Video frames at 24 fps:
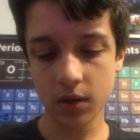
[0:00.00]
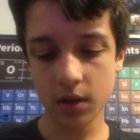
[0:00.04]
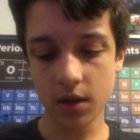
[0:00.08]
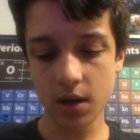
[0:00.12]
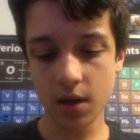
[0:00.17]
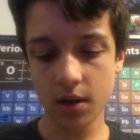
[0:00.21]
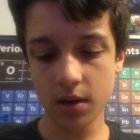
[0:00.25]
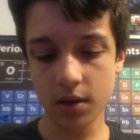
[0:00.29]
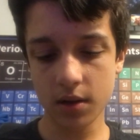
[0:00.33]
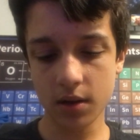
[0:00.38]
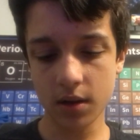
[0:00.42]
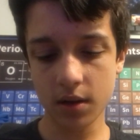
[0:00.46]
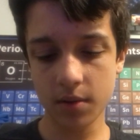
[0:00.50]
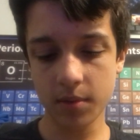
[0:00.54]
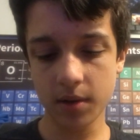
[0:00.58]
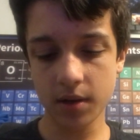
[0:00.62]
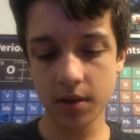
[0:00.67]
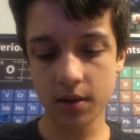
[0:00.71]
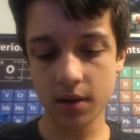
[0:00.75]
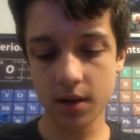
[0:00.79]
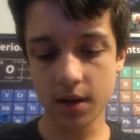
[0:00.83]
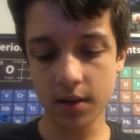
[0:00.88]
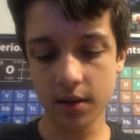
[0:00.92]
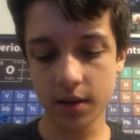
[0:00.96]
Yeah, I
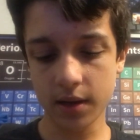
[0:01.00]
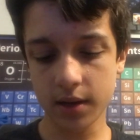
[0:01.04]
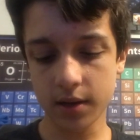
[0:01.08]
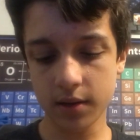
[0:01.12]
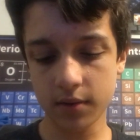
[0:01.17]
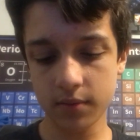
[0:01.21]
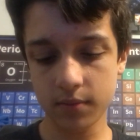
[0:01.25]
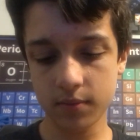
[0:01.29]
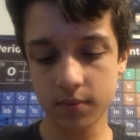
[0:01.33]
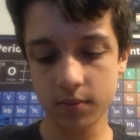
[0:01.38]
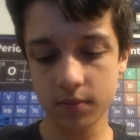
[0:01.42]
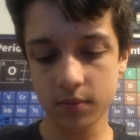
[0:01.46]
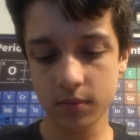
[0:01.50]
mean, I like it.